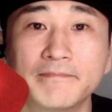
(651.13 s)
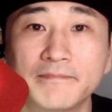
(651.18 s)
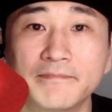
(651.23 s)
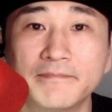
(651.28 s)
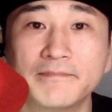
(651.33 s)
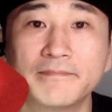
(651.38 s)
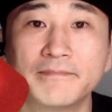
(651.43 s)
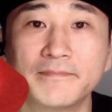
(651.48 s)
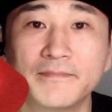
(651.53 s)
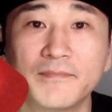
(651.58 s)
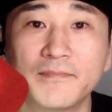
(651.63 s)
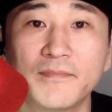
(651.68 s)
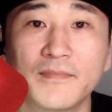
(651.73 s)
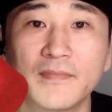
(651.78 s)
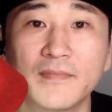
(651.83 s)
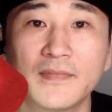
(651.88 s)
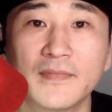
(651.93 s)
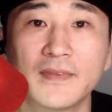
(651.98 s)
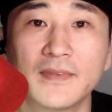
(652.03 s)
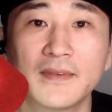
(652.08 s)

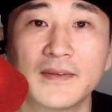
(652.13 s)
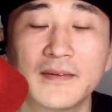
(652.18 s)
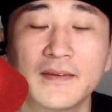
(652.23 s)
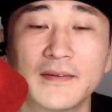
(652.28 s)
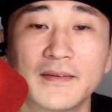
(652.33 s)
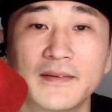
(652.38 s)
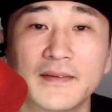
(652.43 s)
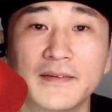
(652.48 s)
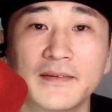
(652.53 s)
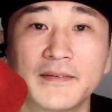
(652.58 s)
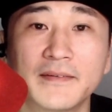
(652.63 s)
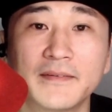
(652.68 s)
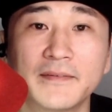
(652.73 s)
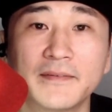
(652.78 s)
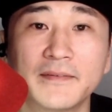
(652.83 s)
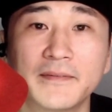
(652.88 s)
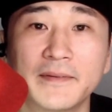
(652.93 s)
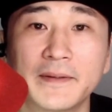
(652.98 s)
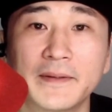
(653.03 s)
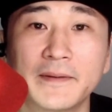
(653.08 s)

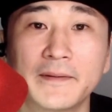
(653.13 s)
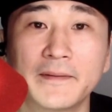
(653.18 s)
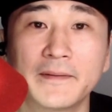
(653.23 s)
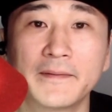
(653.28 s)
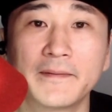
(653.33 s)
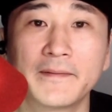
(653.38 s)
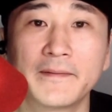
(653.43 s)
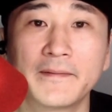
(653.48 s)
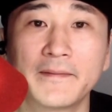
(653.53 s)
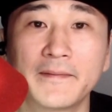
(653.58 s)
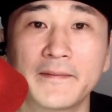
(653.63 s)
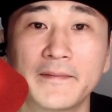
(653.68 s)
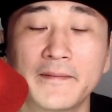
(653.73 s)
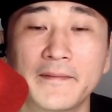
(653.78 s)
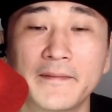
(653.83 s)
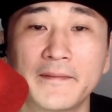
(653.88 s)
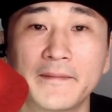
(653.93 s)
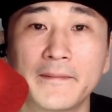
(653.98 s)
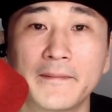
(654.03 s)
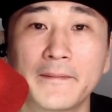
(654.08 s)

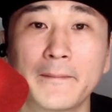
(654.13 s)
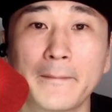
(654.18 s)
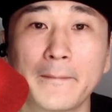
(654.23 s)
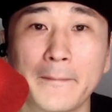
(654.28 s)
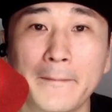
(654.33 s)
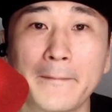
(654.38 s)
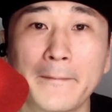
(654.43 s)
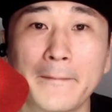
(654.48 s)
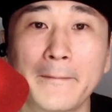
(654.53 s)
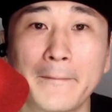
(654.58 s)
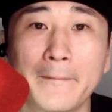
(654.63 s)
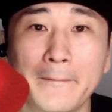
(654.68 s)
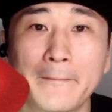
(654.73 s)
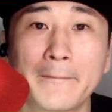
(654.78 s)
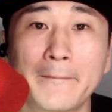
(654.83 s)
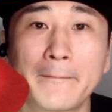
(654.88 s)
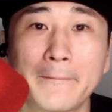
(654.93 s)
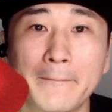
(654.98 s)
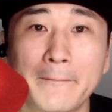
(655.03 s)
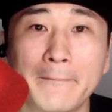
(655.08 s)

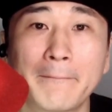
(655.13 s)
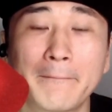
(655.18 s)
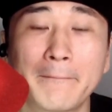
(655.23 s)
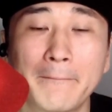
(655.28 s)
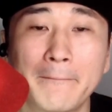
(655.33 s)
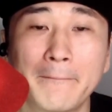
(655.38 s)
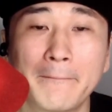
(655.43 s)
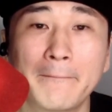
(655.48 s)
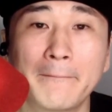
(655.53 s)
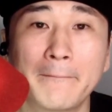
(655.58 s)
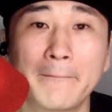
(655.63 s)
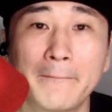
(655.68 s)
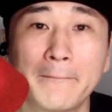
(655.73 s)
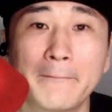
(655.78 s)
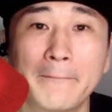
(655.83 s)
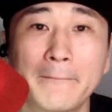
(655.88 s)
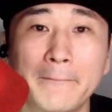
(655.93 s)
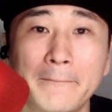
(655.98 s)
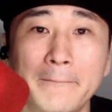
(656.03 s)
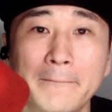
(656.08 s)

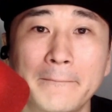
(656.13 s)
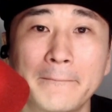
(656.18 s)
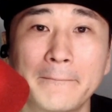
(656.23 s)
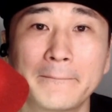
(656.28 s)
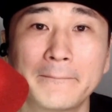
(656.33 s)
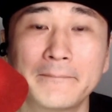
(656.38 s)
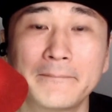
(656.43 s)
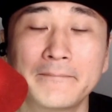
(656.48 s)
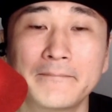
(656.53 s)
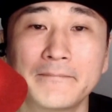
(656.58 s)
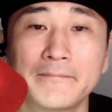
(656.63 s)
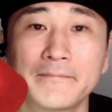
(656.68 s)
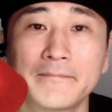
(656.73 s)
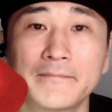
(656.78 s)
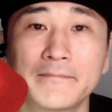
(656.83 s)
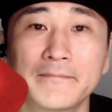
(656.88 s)
The person shown says nothing.